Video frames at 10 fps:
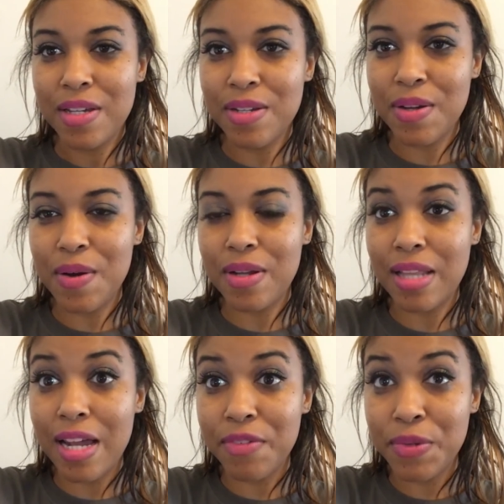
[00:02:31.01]
You know, a
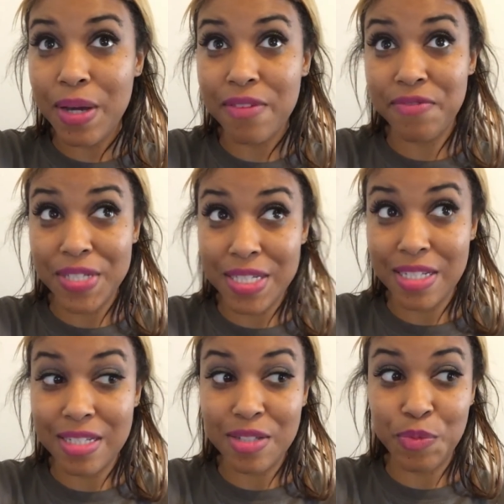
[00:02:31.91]
lot of you got
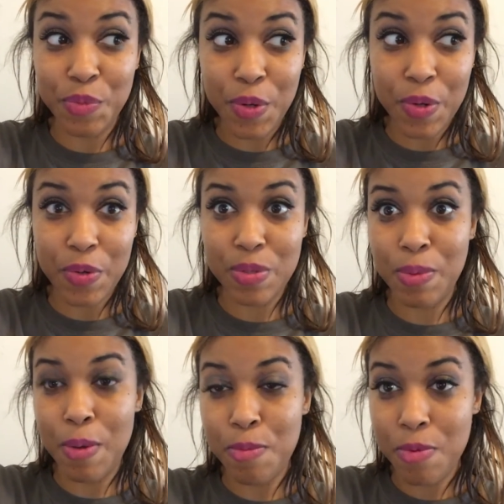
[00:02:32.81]
visions of words
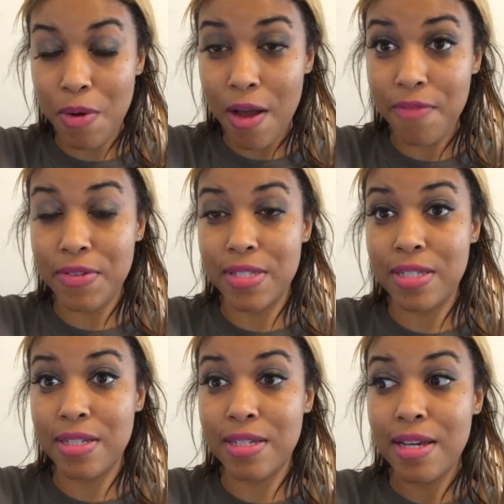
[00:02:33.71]
about
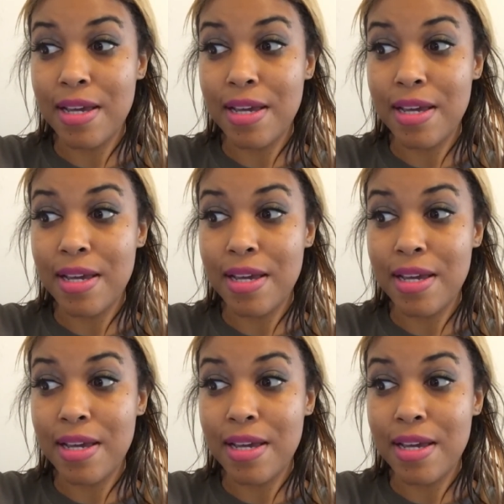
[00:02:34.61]
prophecy.